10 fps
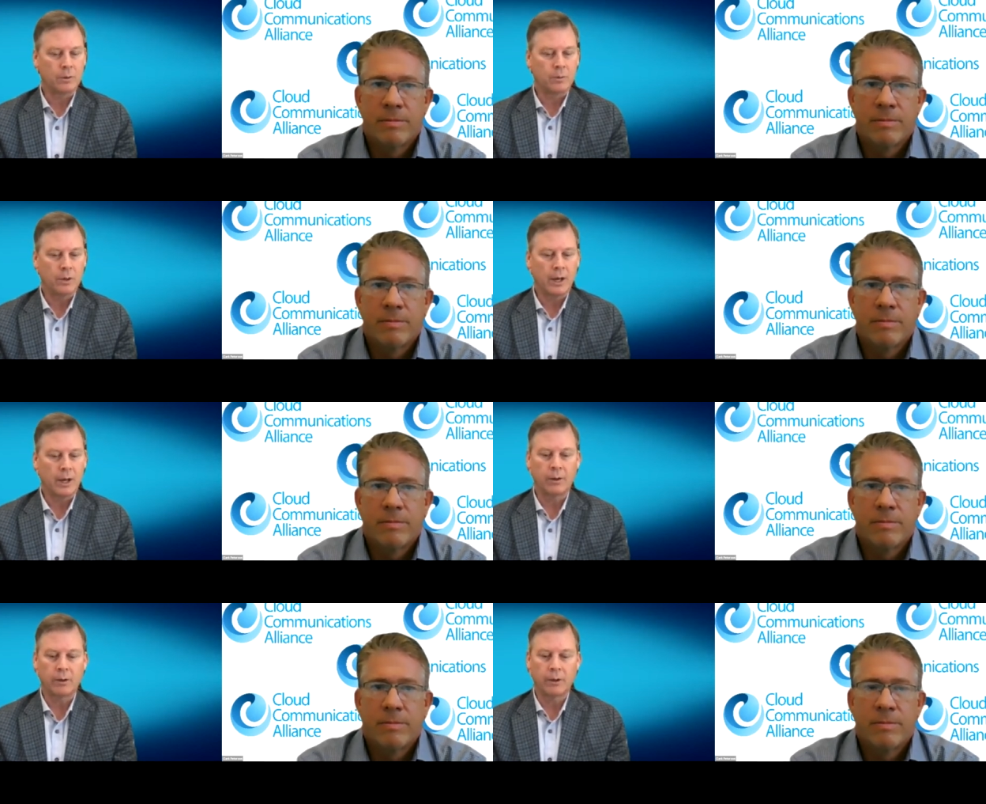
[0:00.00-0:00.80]
Speaker 1: We're
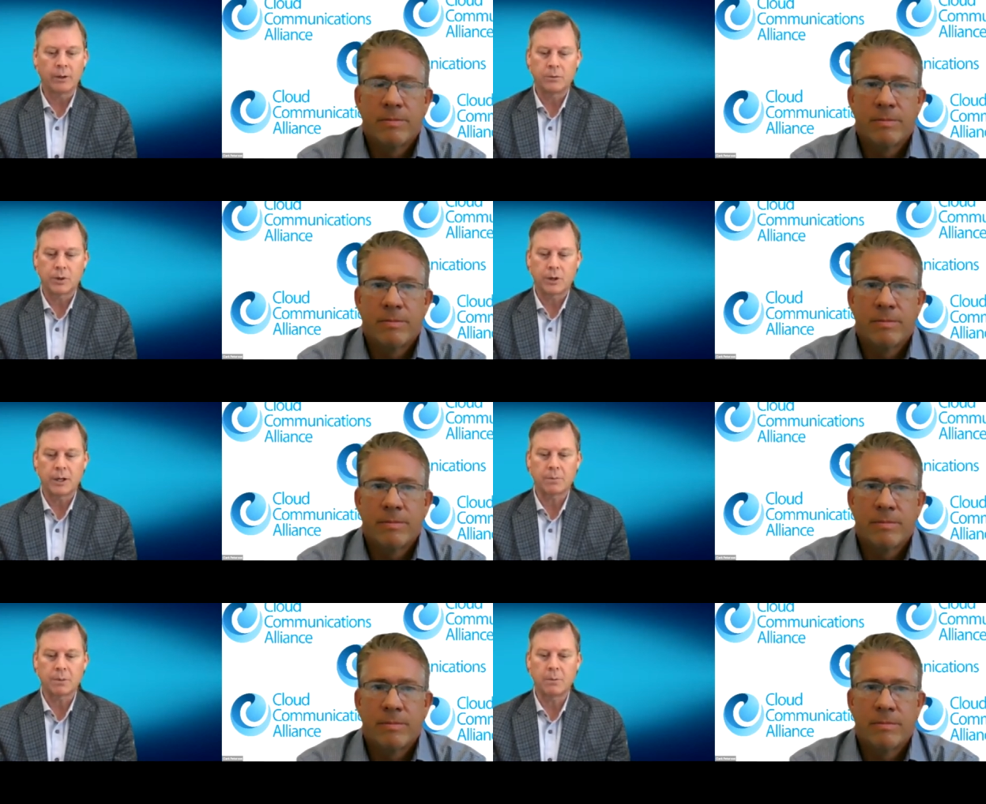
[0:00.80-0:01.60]
not only
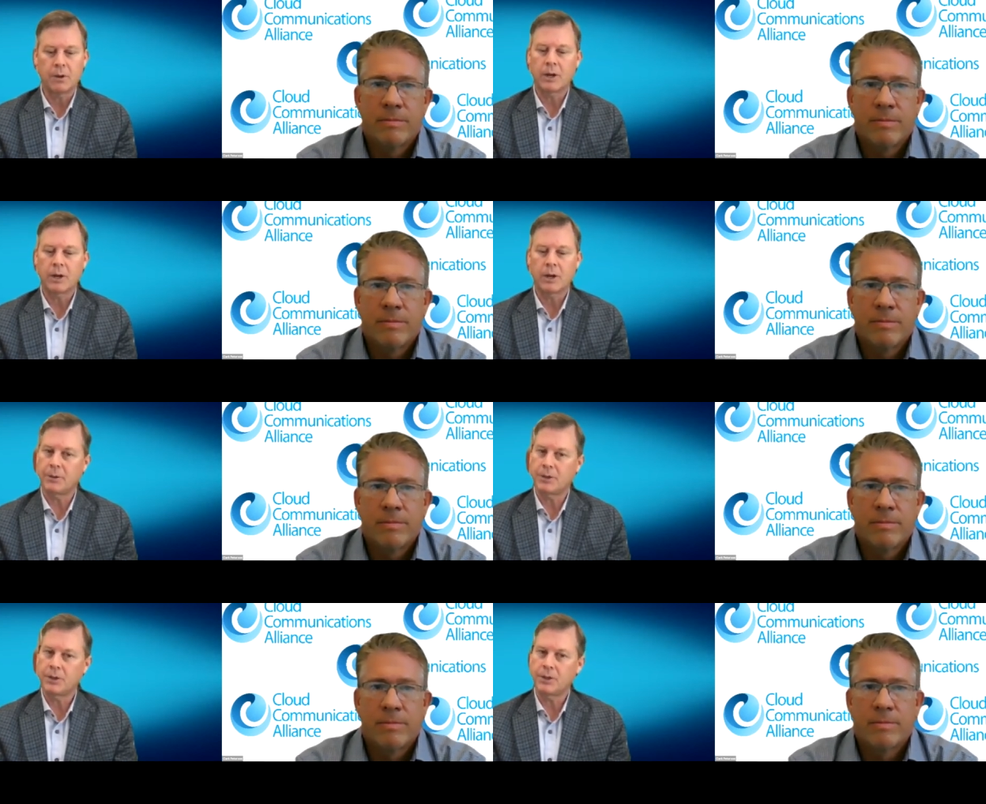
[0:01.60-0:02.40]
trying to promote
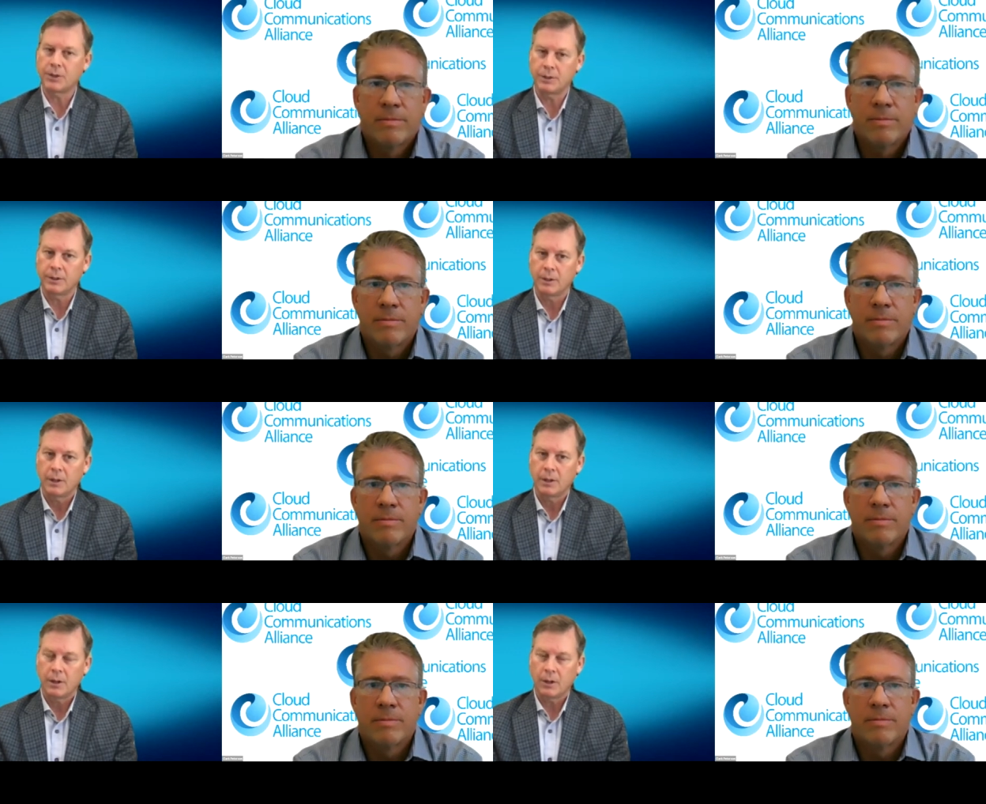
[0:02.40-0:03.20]
competition
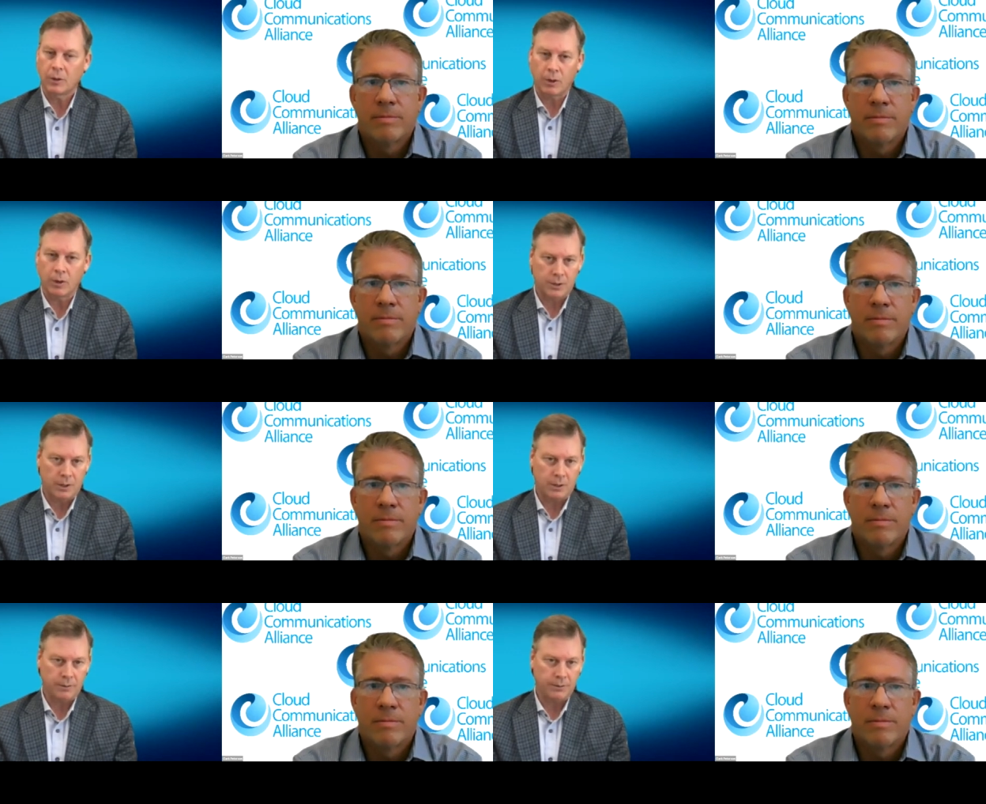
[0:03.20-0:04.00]
across
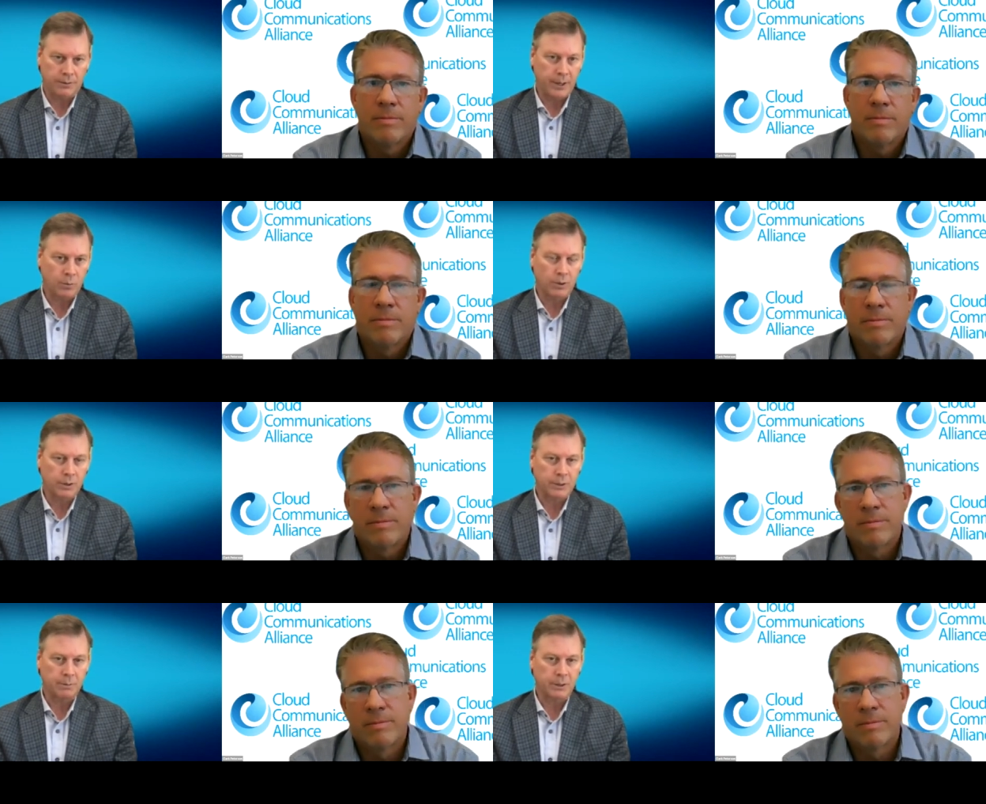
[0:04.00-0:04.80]
all
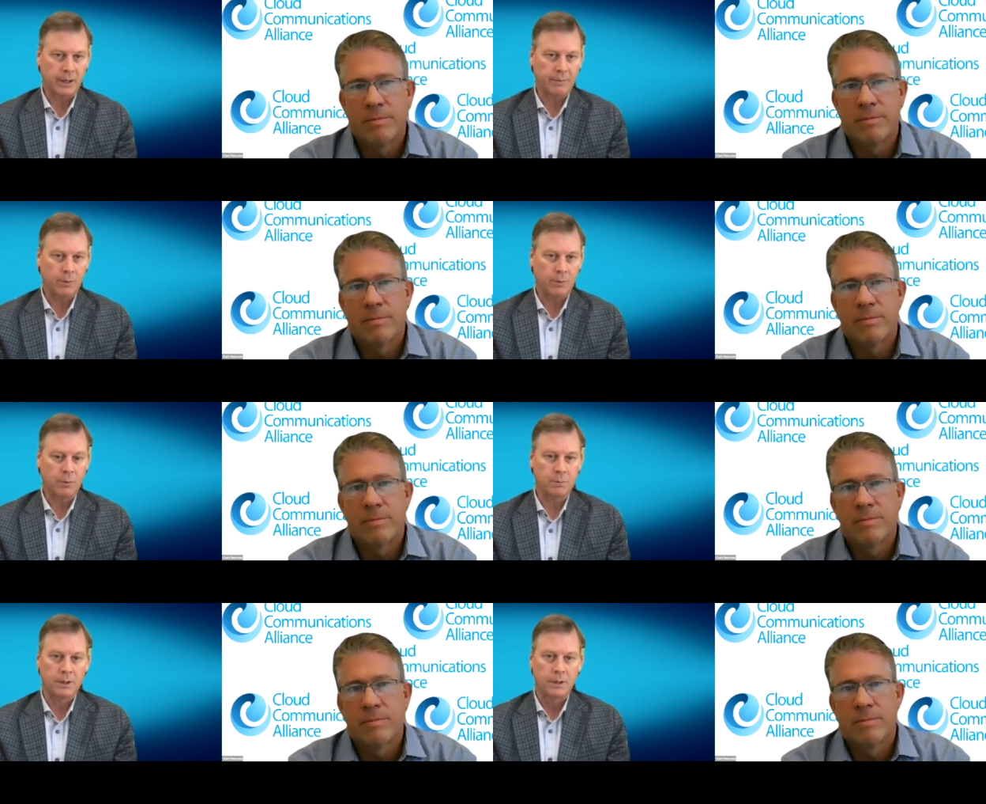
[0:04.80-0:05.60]
networks and
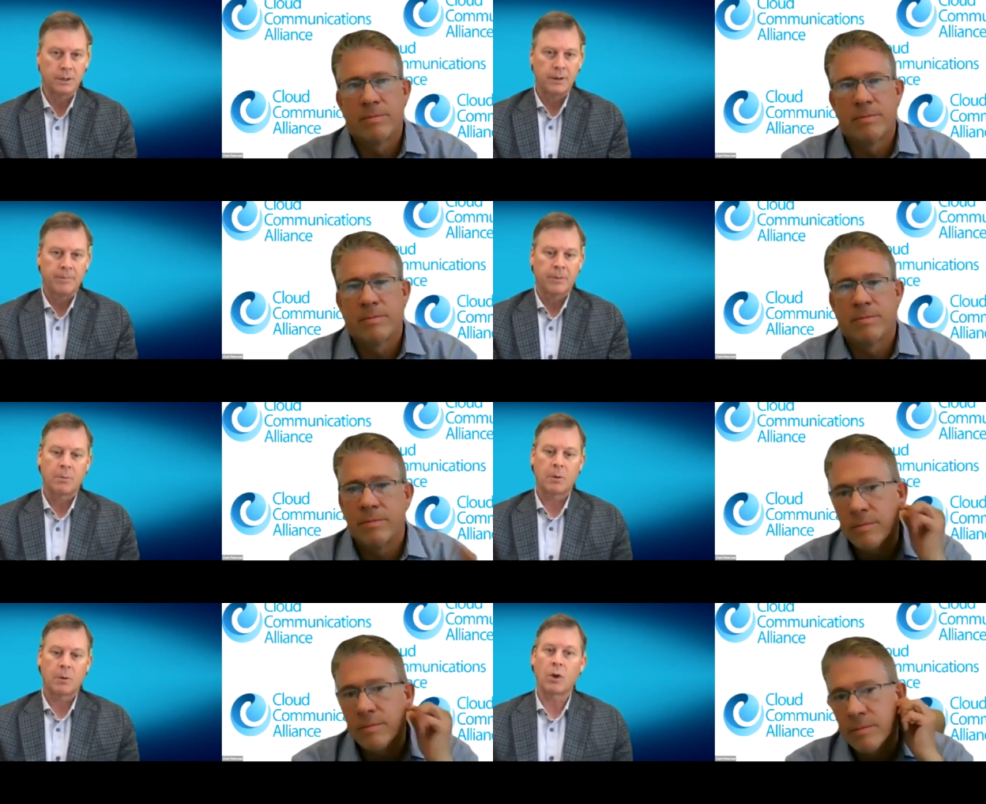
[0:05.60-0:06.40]
platforms,
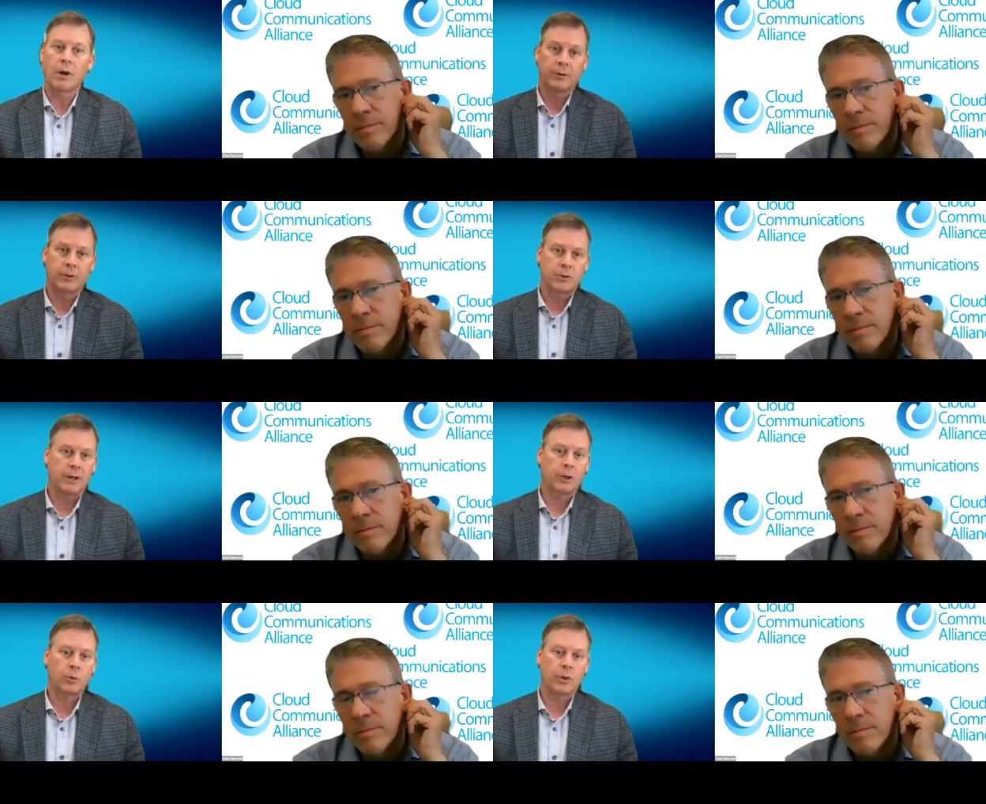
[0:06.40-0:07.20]
but we're also trying
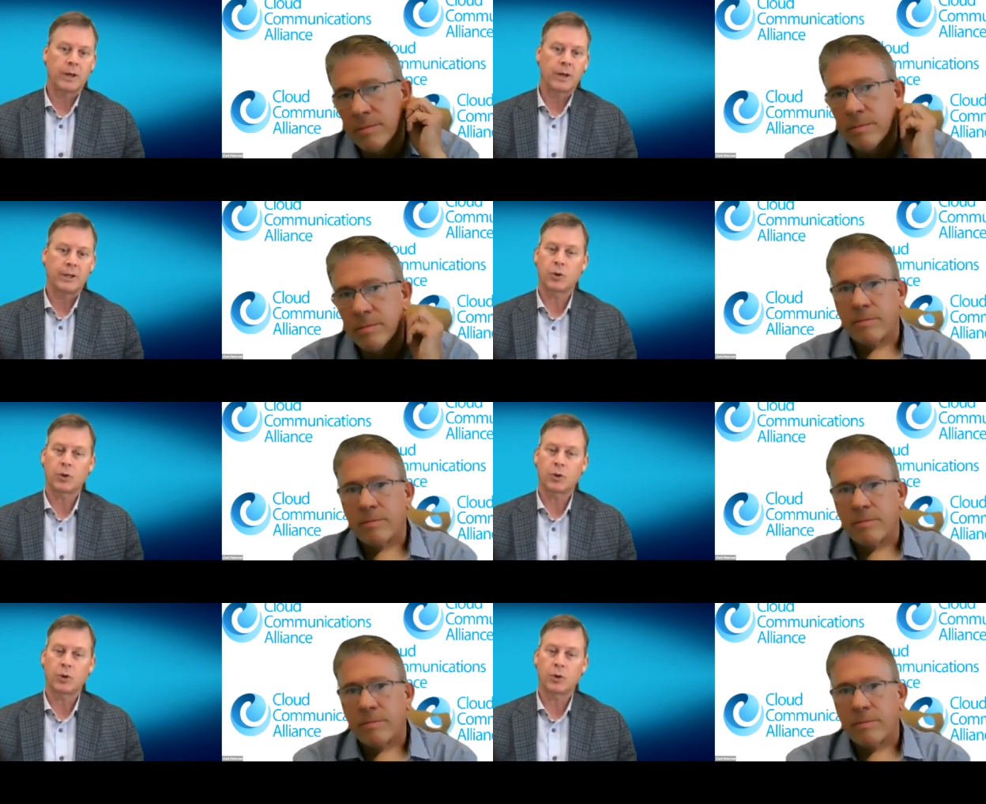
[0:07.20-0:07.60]
to create